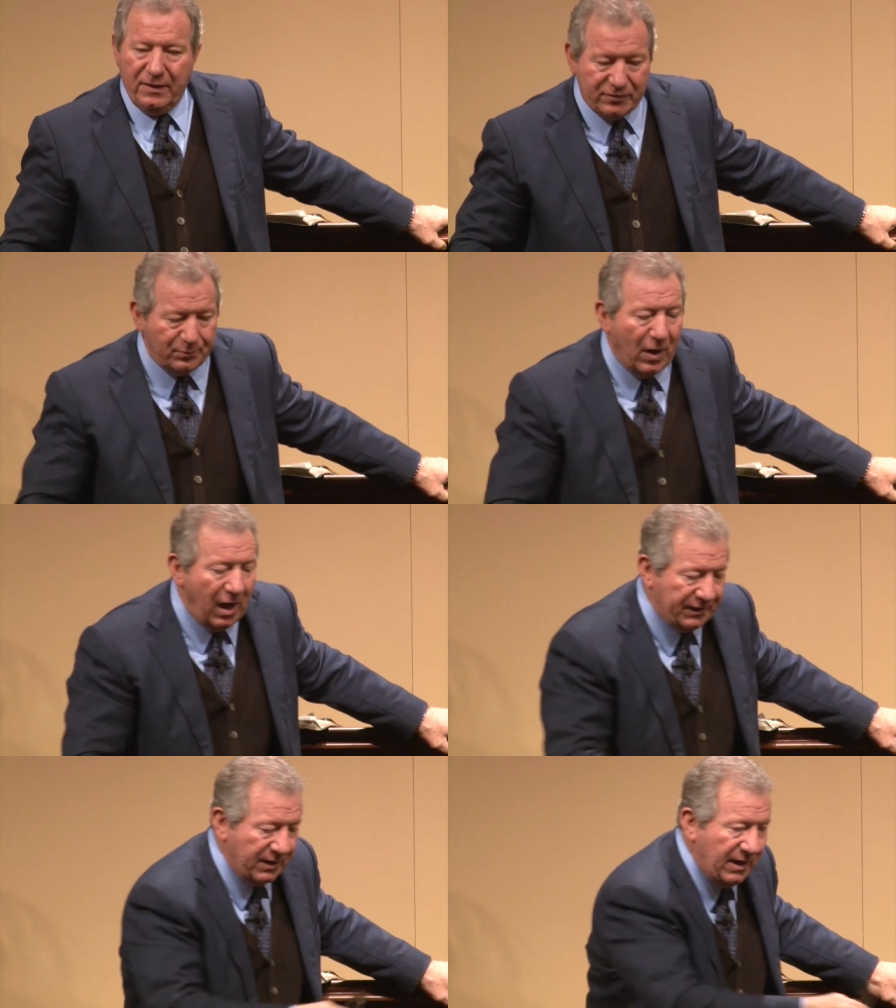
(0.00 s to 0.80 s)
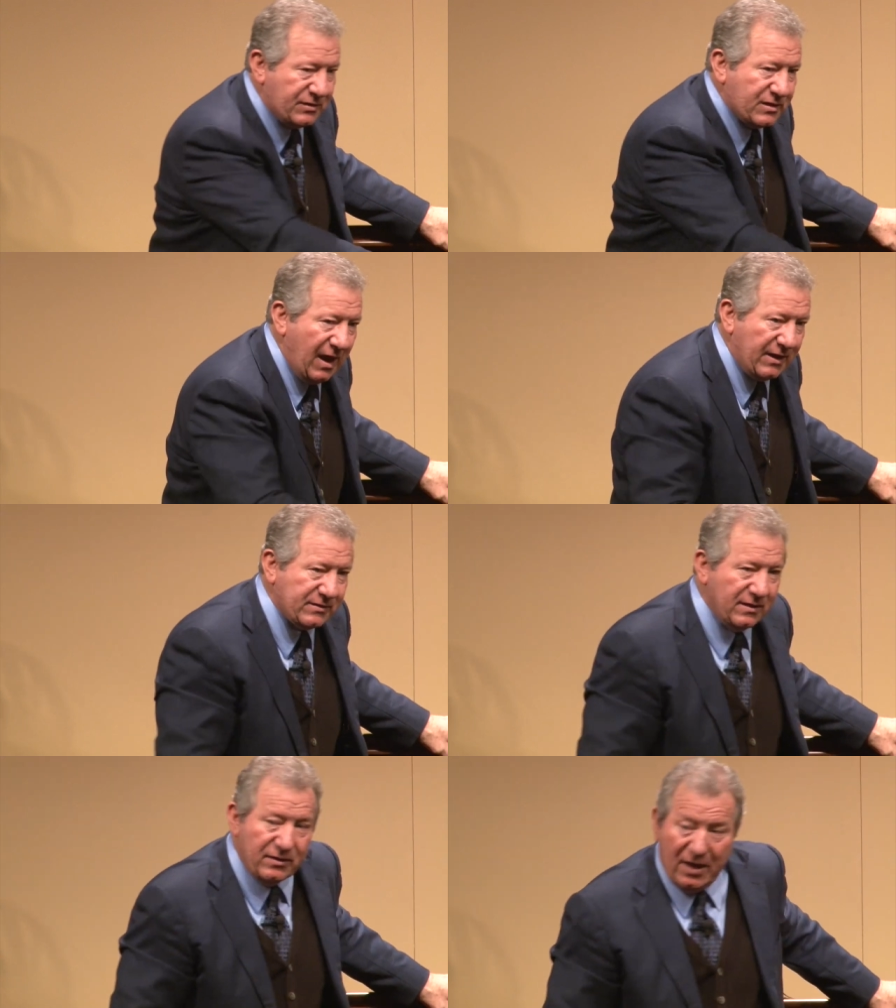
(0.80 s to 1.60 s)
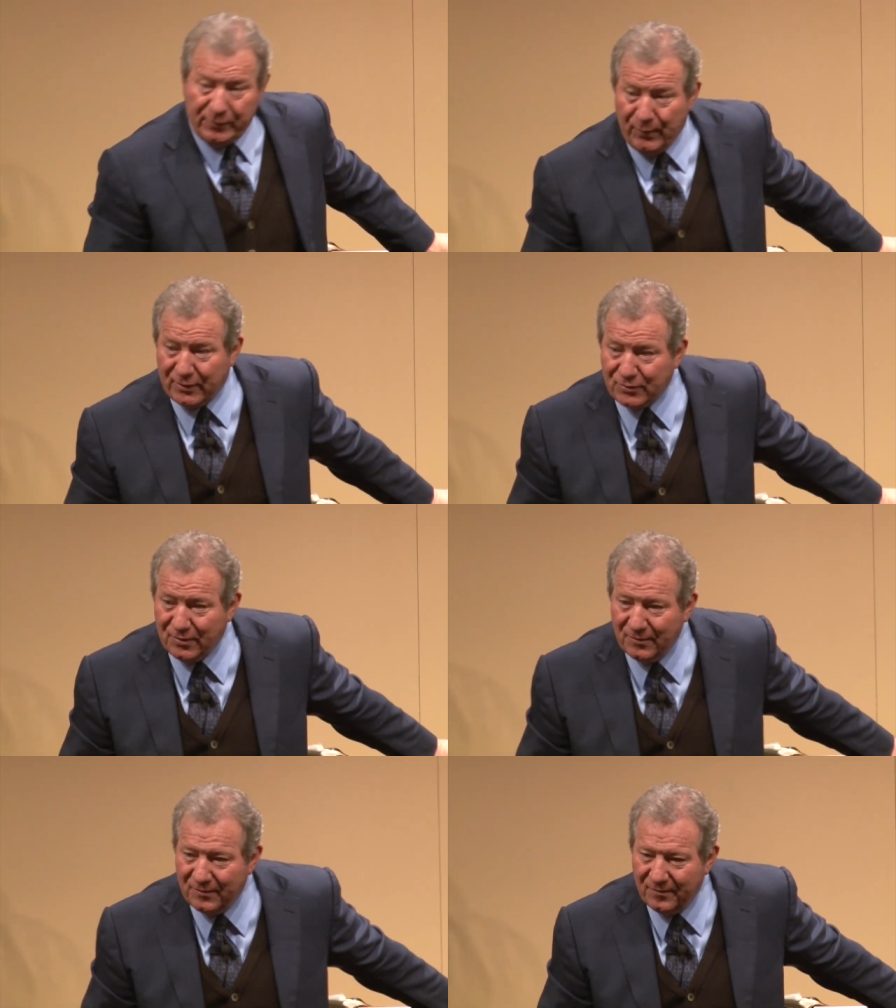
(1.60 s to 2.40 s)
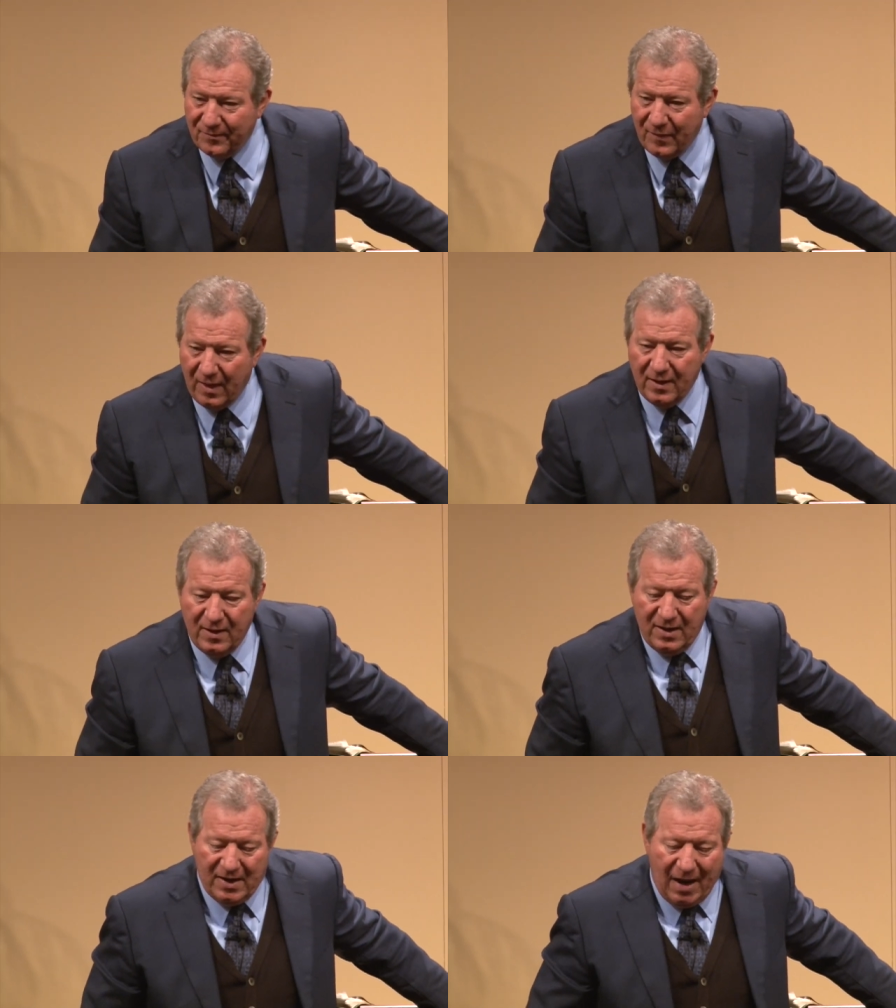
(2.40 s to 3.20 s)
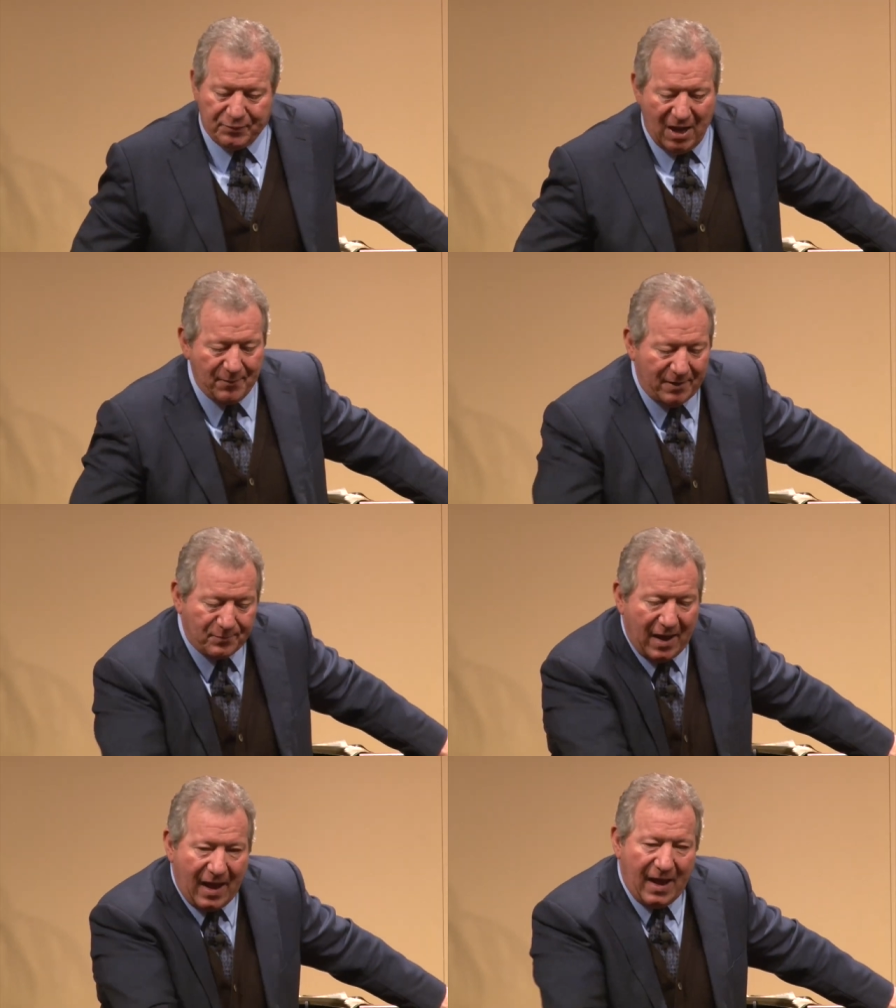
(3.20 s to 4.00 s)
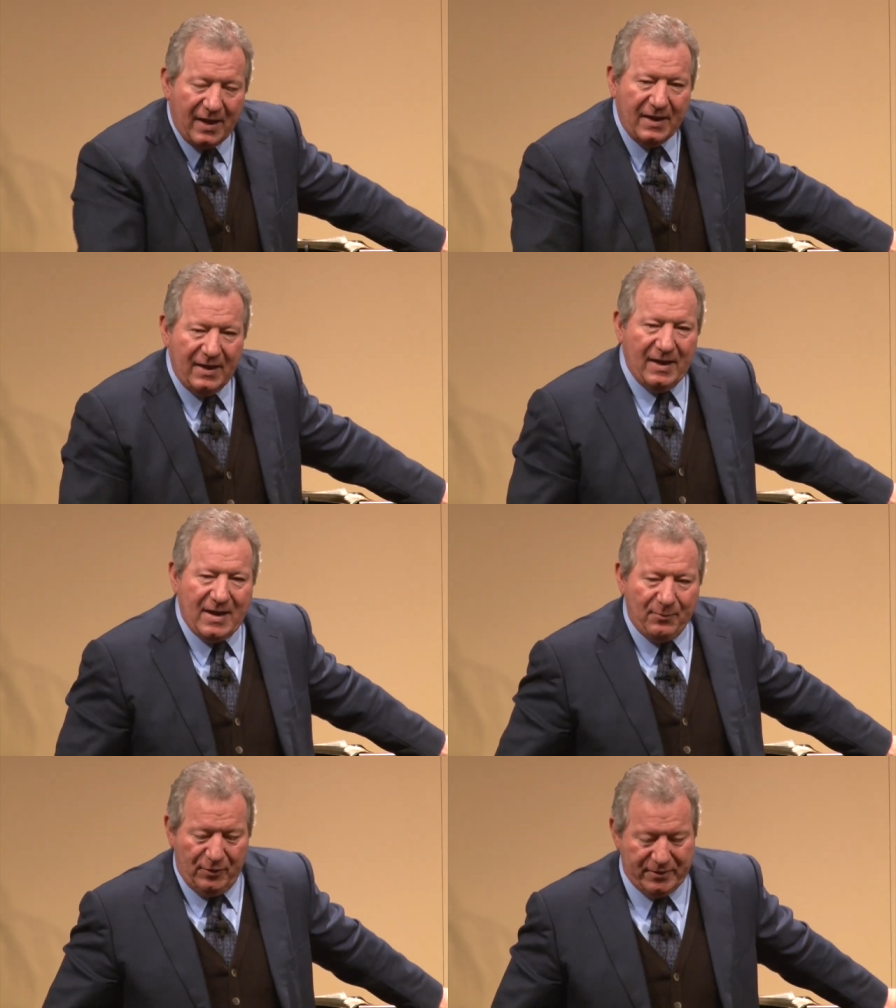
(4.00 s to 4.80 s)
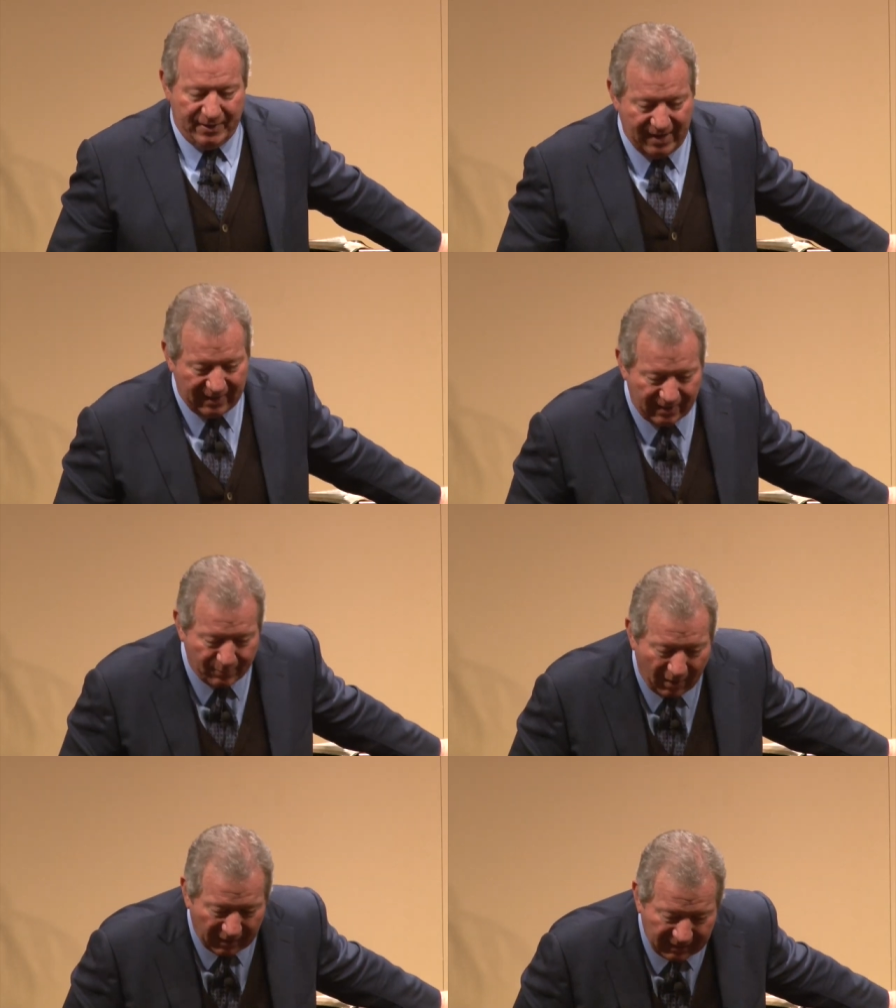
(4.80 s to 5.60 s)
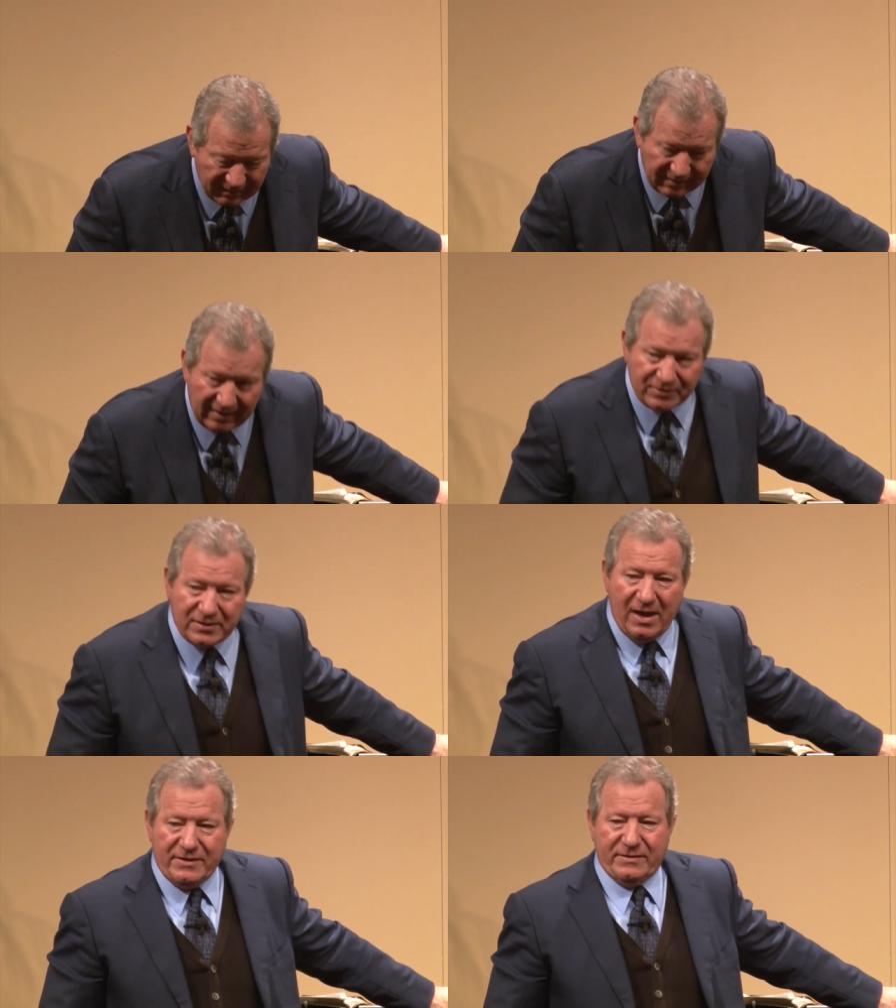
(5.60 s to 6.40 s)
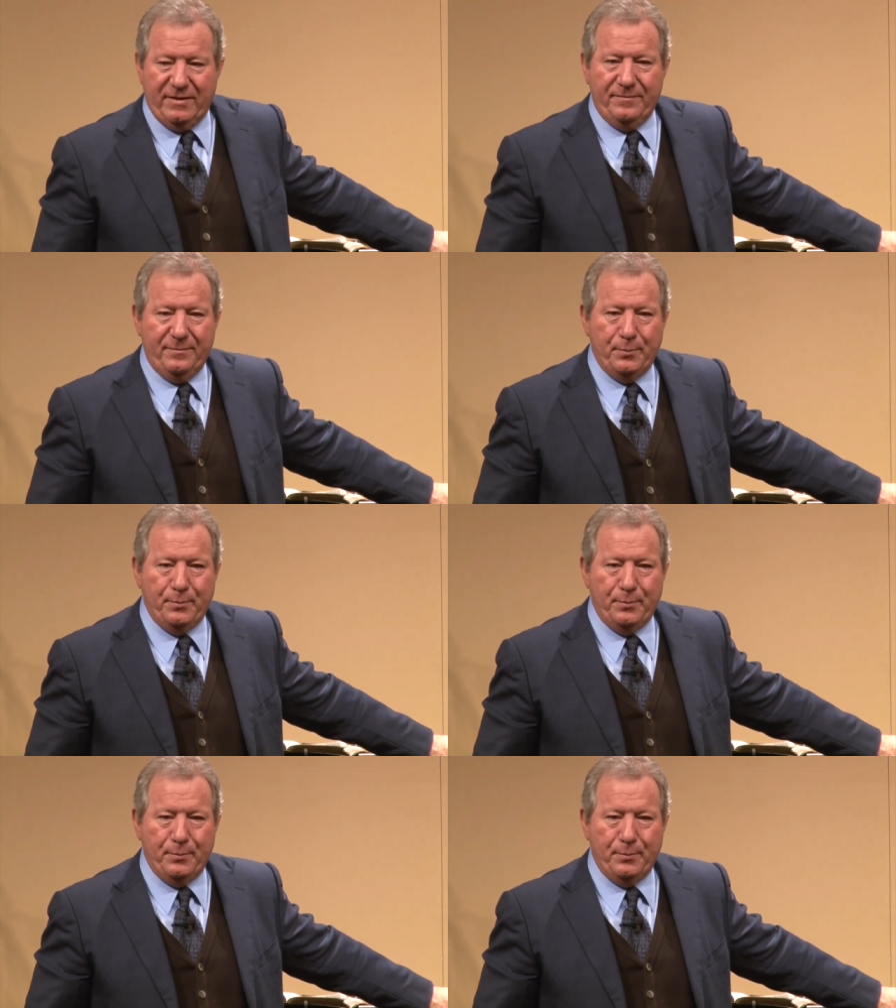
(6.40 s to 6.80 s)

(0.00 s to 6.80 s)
There's a body in each casket. You got the picture? And I'm coming by and I'm looking down in the body in the, each casket.